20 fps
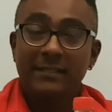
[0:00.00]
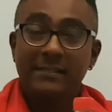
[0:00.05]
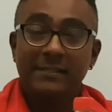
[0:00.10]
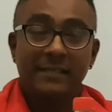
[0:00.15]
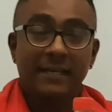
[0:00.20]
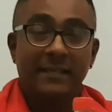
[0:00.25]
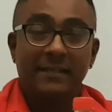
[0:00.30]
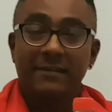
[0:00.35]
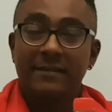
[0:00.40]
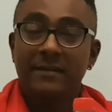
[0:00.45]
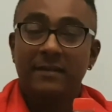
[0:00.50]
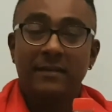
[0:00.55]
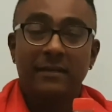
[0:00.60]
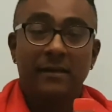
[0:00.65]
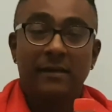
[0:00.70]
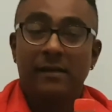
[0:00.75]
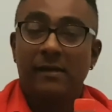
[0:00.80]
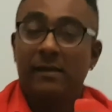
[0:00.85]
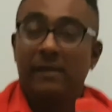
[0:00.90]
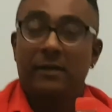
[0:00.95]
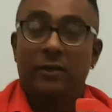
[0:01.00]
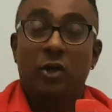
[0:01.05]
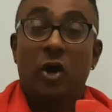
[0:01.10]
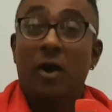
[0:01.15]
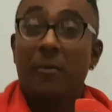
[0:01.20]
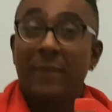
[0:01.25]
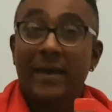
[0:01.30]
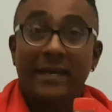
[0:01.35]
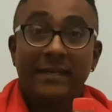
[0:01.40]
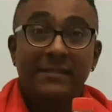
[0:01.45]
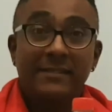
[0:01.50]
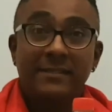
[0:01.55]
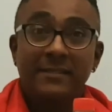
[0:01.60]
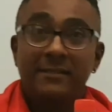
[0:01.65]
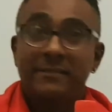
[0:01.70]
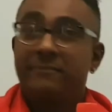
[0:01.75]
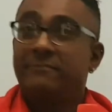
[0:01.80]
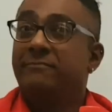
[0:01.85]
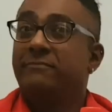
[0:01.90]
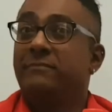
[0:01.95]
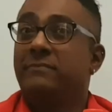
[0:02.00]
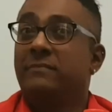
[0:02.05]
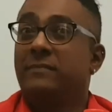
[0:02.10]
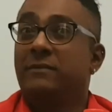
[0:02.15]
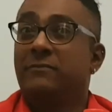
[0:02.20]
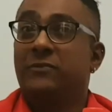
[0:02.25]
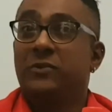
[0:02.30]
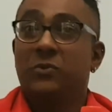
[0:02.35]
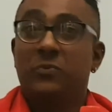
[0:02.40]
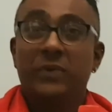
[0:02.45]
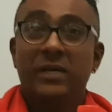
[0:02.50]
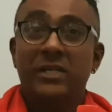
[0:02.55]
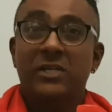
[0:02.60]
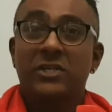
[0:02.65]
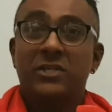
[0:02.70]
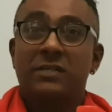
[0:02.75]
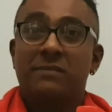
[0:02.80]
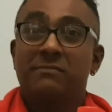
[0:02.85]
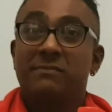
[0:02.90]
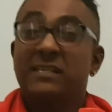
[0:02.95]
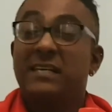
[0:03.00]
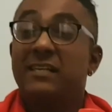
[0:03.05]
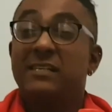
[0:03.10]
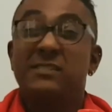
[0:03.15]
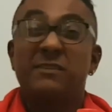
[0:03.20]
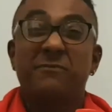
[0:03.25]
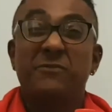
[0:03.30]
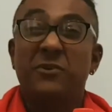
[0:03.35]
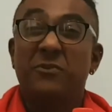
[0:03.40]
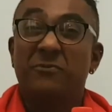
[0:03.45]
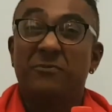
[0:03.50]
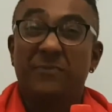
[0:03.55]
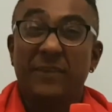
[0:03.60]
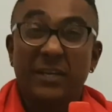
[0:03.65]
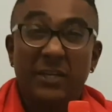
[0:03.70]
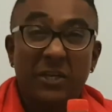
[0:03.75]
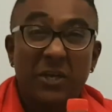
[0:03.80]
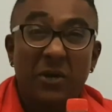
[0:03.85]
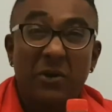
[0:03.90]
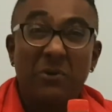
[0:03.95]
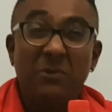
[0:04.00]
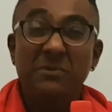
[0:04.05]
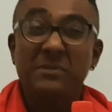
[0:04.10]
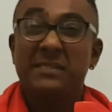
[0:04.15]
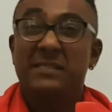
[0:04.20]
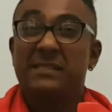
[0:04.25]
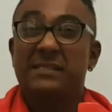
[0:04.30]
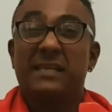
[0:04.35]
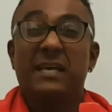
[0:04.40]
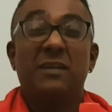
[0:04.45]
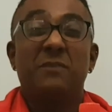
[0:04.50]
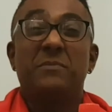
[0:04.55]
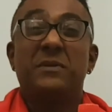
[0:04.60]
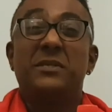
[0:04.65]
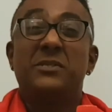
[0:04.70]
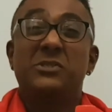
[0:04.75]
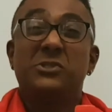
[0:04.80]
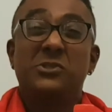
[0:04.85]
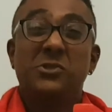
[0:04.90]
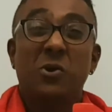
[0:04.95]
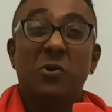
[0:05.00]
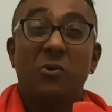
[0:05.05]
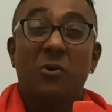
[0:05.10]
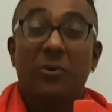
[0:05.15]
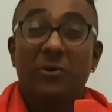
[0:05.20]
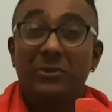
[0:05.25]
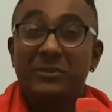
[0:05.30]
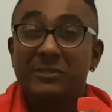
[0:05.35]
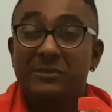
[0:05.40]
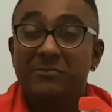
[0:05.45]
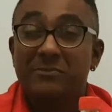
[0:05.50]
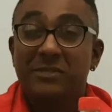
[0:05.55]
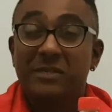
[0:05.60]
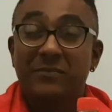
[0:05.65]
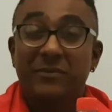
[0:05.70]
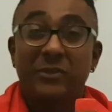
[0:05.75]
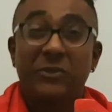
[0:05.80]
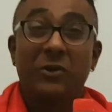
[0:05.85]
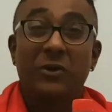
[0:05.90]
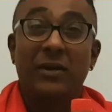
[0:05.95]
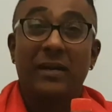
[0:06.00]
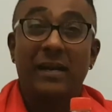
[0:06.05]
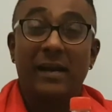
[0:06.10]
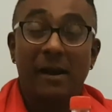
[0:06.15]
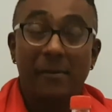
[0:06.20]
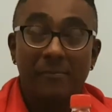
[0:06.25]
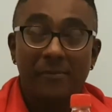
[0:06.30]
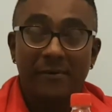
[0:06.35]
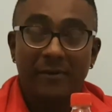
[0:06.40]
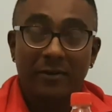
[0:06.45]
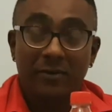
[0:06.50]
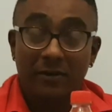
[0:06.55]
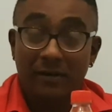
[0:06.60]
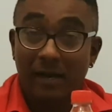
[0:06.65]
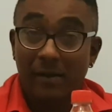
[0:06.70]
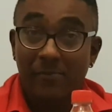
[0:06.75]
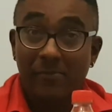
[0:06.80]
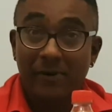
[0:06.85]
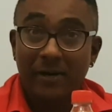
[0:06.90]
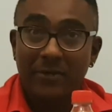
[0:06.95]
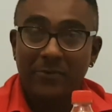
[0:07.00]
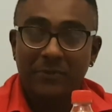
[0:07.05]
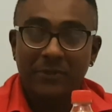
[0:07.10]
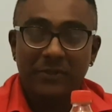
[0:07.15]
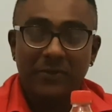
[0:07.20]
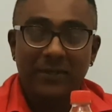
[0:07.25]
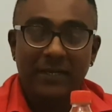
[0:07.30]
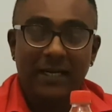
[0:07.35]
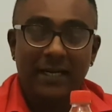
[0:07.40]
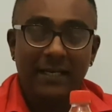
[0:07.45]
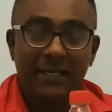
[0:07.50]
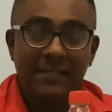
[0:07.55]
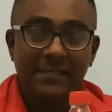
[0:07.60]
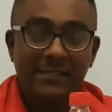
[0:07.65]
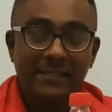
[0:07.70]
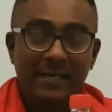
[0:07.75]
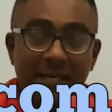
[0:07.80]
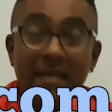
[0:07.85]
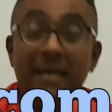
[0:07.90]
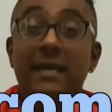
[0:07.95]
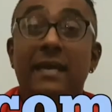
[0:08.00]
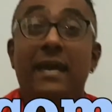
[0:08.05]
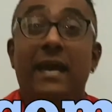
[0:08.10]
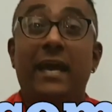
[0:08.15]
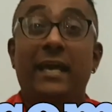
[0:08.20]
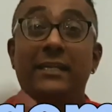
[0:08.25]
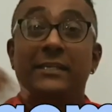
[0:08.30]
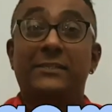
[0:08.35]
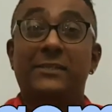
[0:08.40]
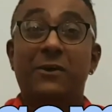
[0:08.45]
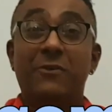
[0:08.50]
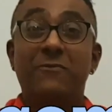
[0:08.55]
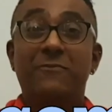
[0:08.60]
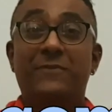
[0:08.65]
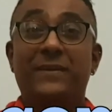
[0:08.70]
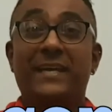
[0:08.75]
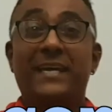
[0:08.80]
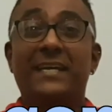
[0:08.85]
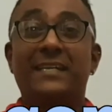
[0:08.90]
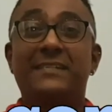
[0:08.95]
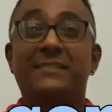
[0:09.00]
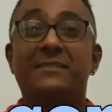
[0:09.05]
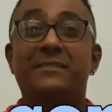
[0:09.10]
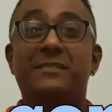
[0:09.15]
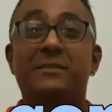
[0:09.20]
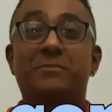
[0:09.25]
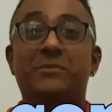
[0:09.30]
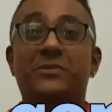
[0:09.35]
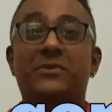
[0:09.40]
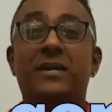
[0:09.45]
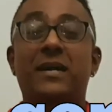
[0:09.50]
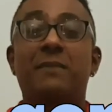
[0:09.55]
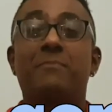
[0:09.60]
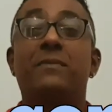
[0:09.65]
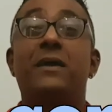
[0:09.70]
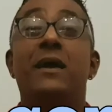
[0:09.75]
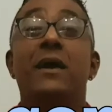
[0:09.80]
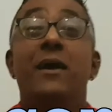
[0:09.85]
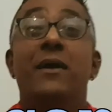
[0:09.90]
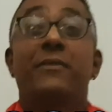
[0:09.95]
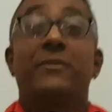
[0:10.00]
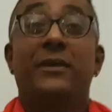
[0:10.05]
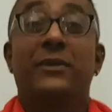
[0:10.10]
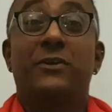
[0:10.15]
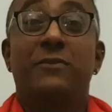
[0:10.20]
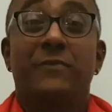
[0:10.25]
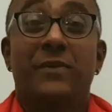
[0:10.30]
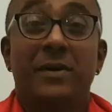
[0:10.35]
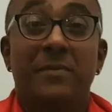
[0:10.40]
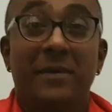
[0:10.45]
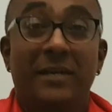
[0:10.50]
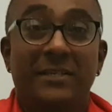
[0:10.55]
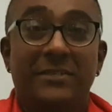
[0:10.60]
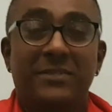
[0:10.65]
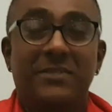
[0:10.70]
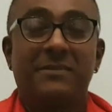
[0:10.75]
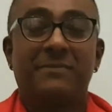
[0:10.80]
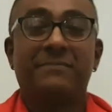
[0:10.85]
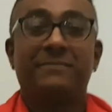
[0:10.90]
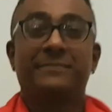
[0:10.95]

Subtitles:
I said, comment if you wish. Send us a few videos. That'll be so awesome to even collaborate with you guys. And don't forget to subscribe. Thank you very much.